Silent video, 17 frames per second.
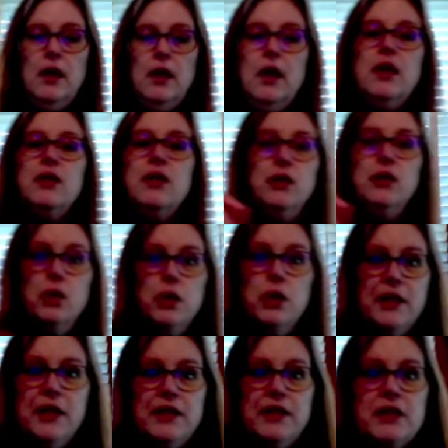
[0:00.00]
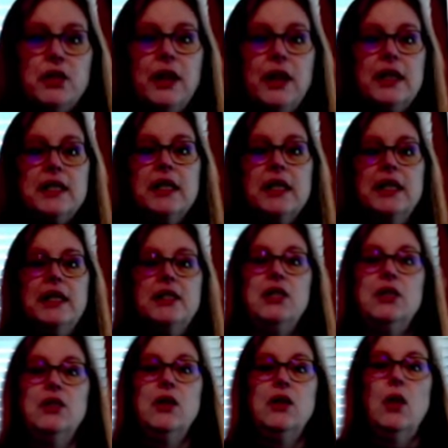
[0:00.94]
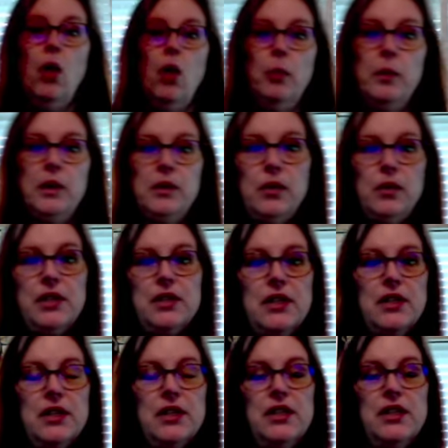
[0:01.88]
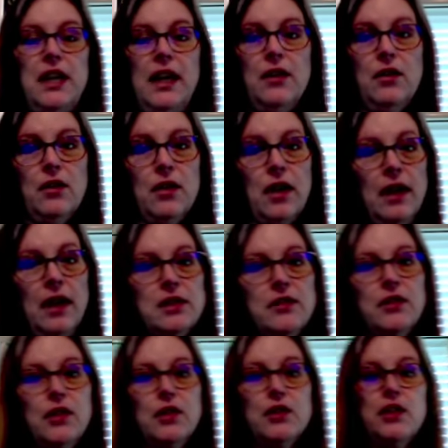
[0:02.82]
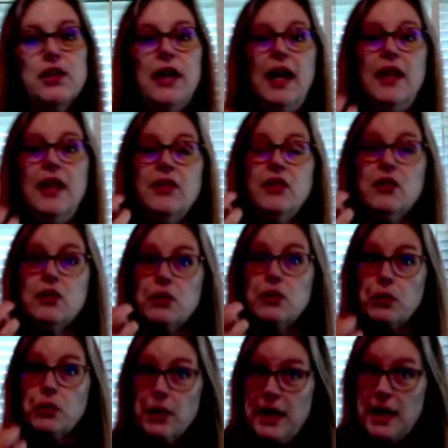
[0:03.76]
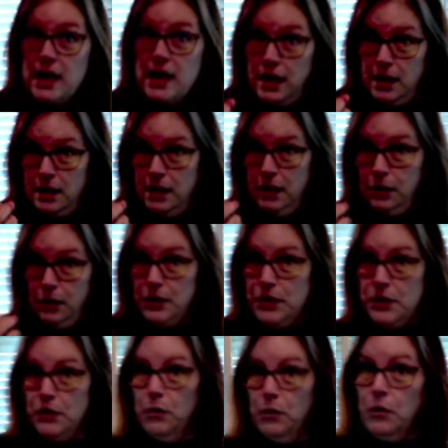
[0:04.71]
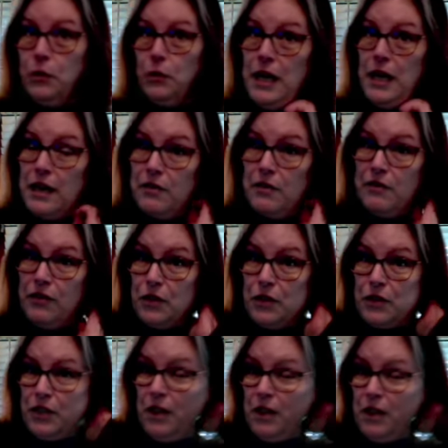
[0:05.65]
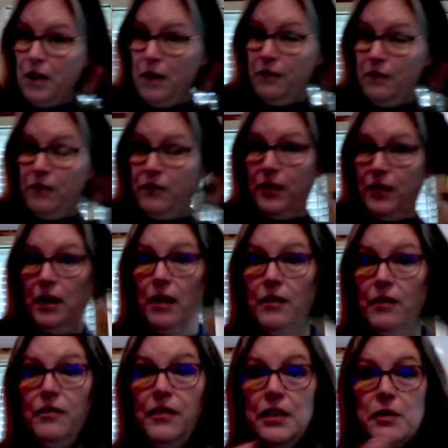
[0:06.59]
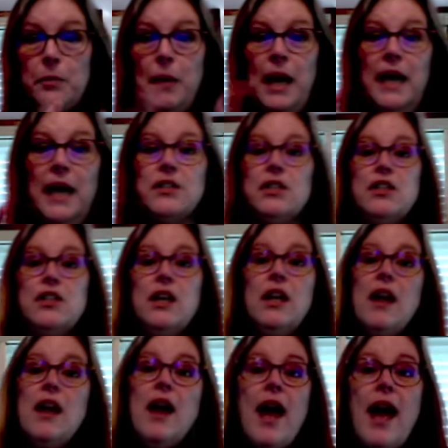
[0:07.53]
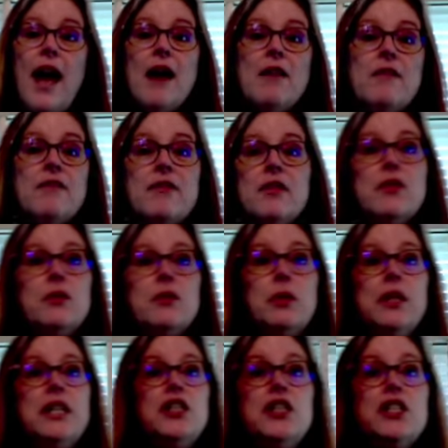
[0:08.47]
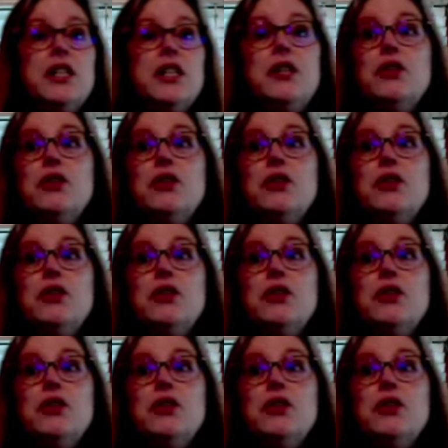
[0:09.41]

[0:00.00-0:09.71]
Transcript: The New Living Translation, the Holman Christian Standardized Version, and the Greek, original Greek version of, of this passage have the religious leaders